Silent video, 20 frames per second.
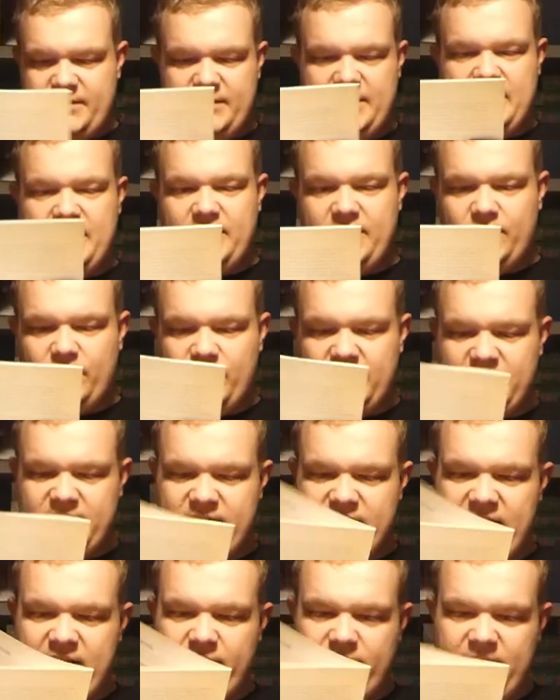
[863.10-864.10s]
I don't want to
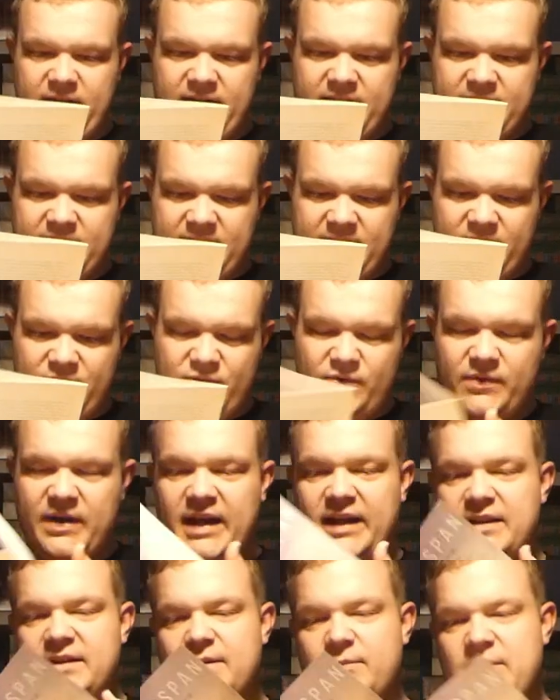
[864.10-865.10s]
say anything that's
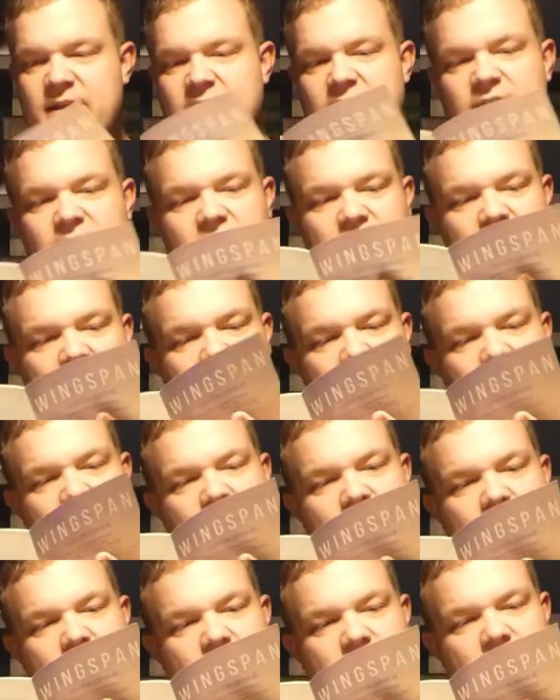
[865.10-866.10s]
incorrect. I mean,
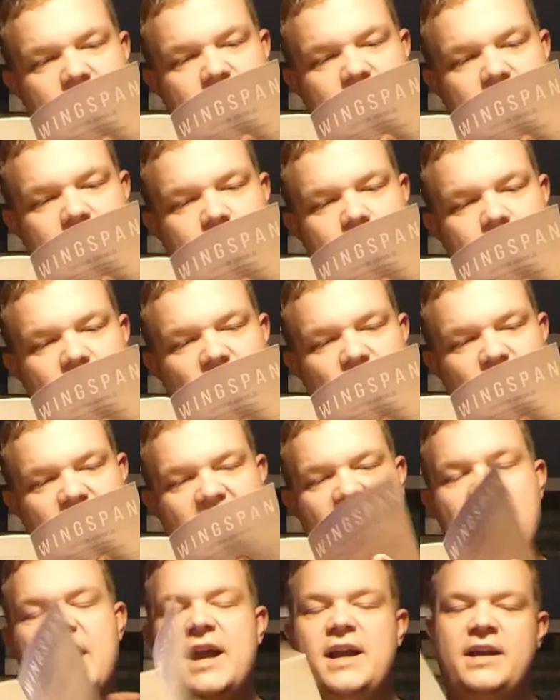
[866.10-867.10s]
look,
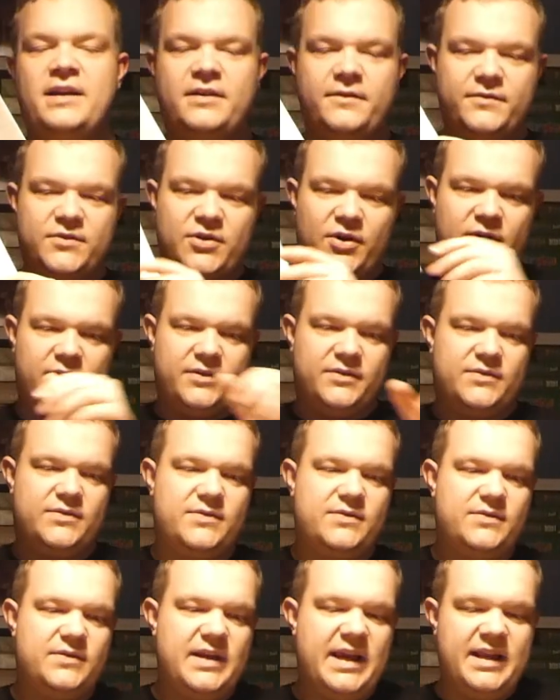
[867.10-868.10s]
yeah, end of
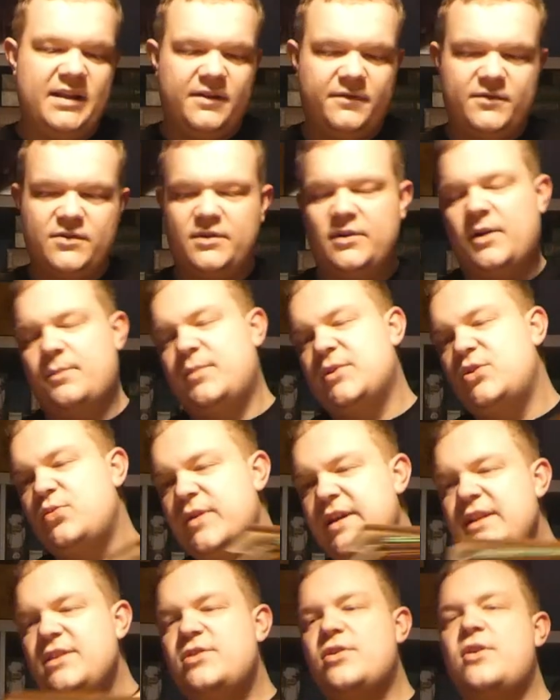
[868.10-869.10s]
turns,
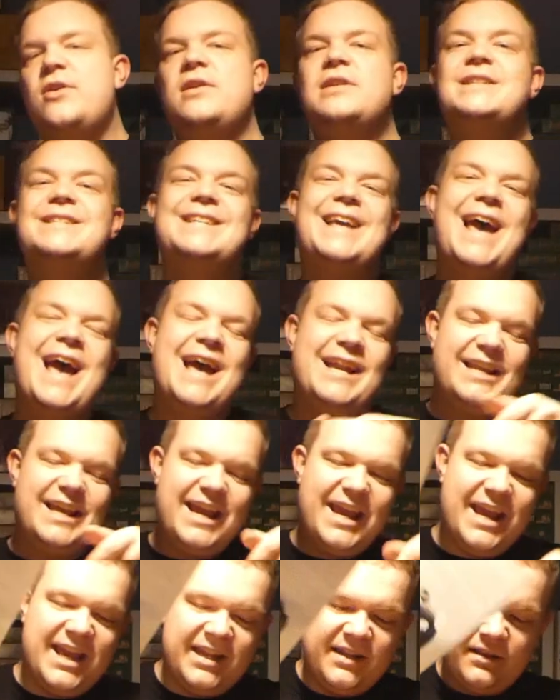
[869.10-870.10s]
between turns, at
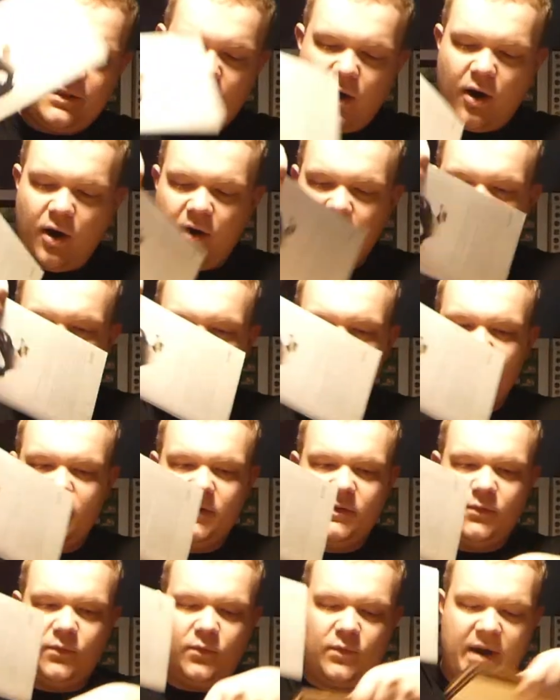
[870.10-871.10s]
end of
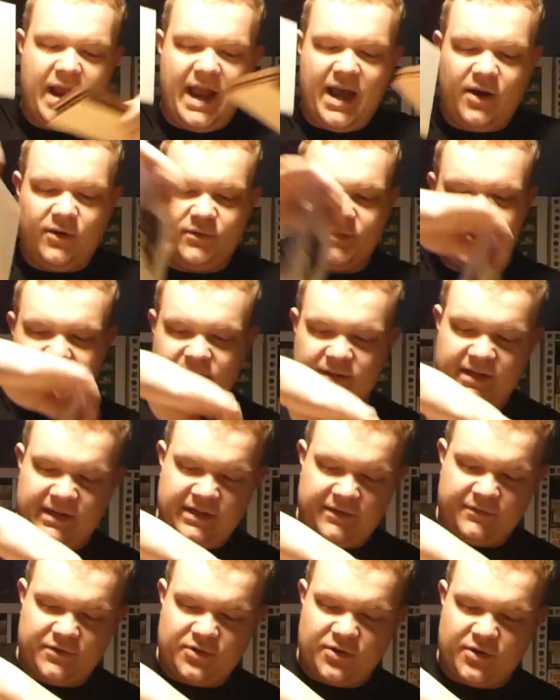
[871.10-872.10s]
round,
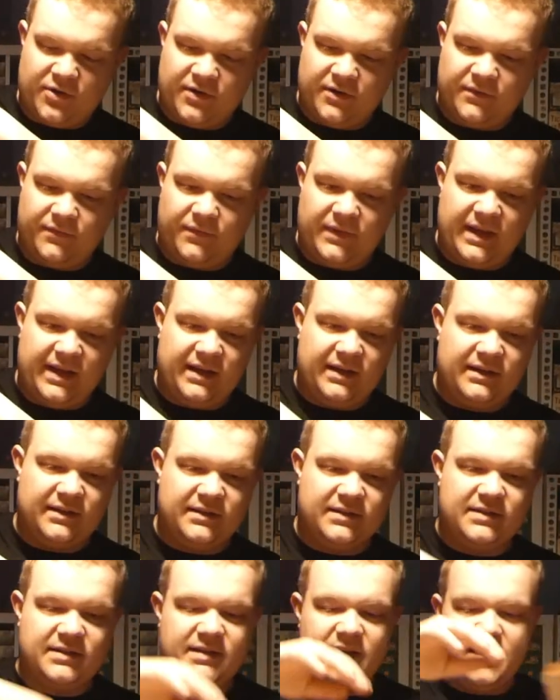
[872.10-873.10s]
end of turn
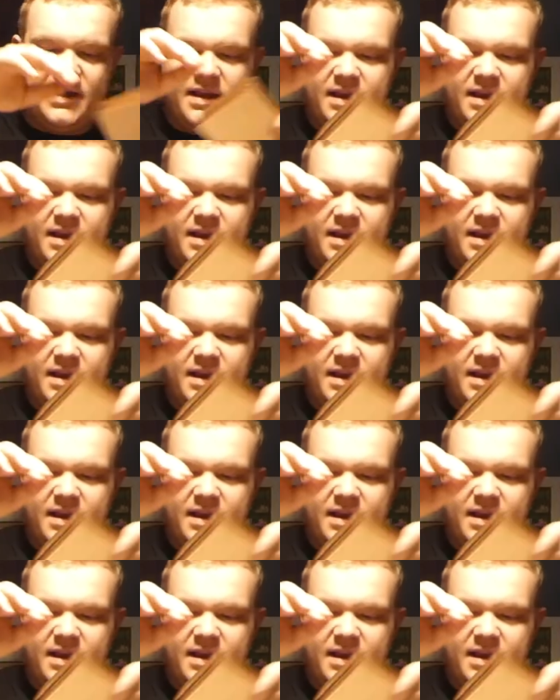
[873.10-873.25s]
things.